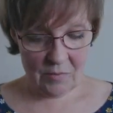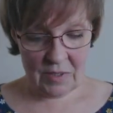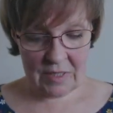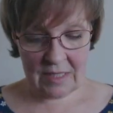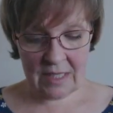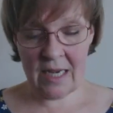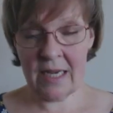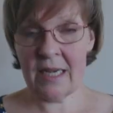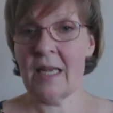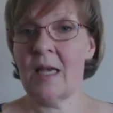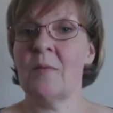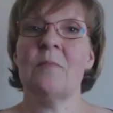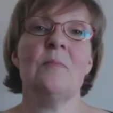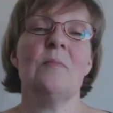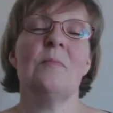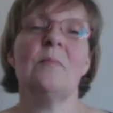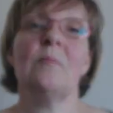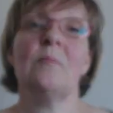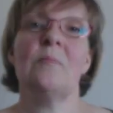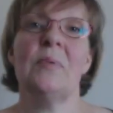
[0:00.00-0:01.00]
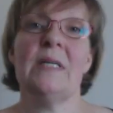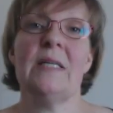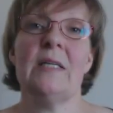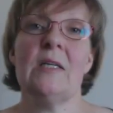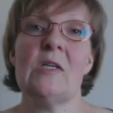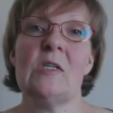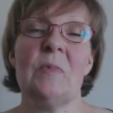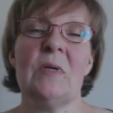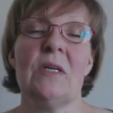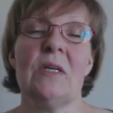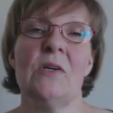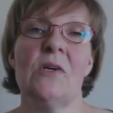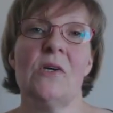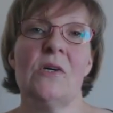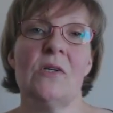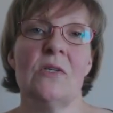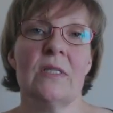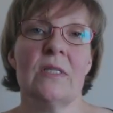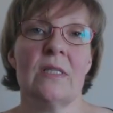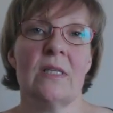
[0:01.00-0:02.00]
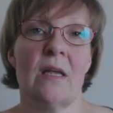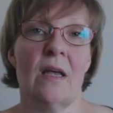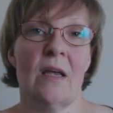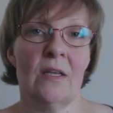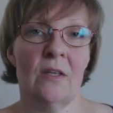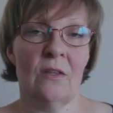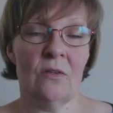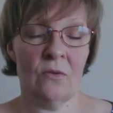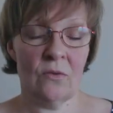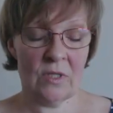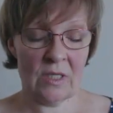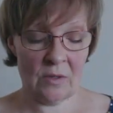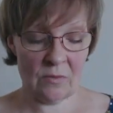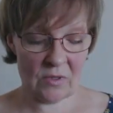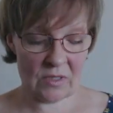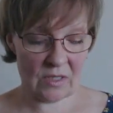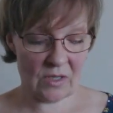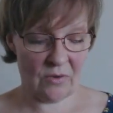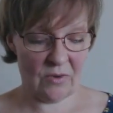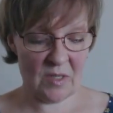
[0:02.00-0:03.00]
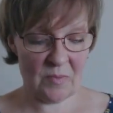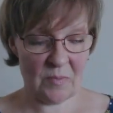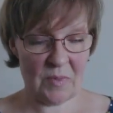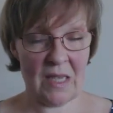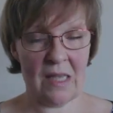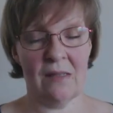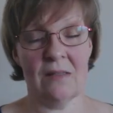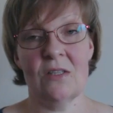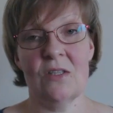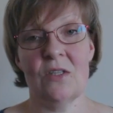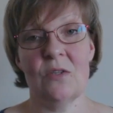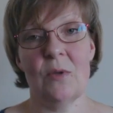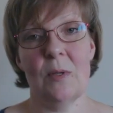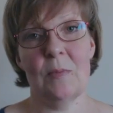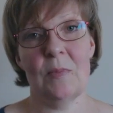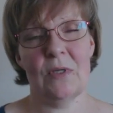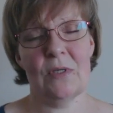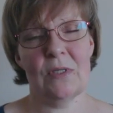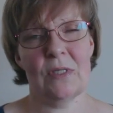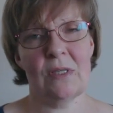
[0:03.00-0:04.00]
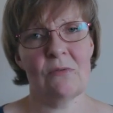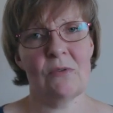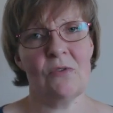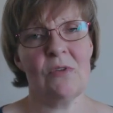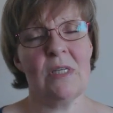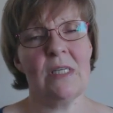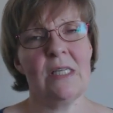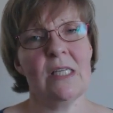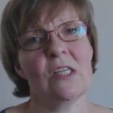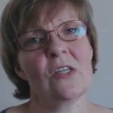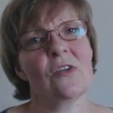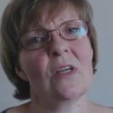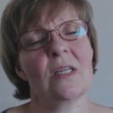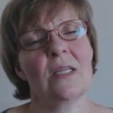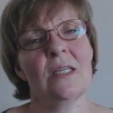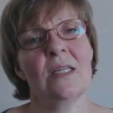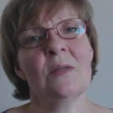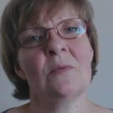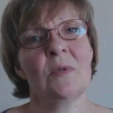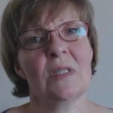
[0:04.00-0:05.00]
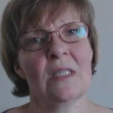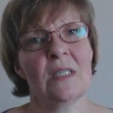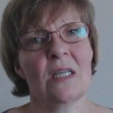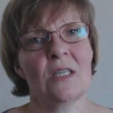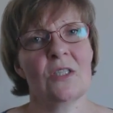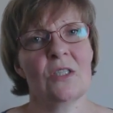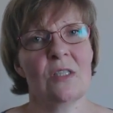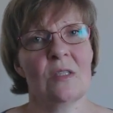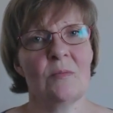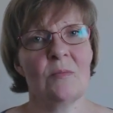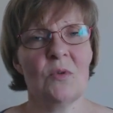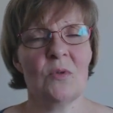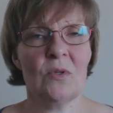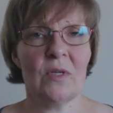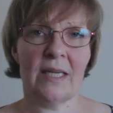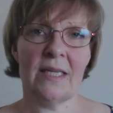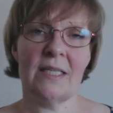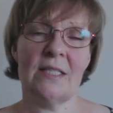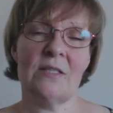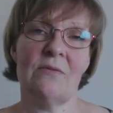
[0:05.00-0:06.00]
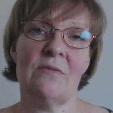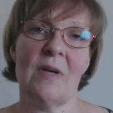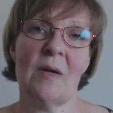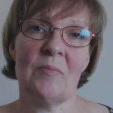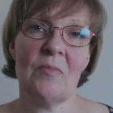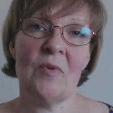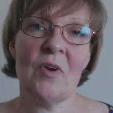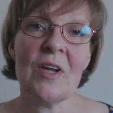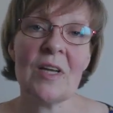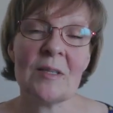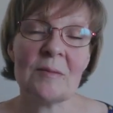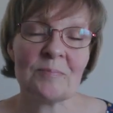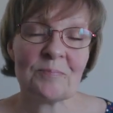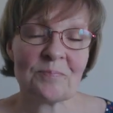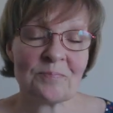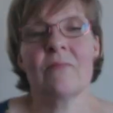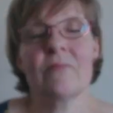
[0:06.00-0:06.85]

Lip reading: But I am pleased because I thought I wasn't going to be able to do it because I was really struggling with such a small Ada fabric.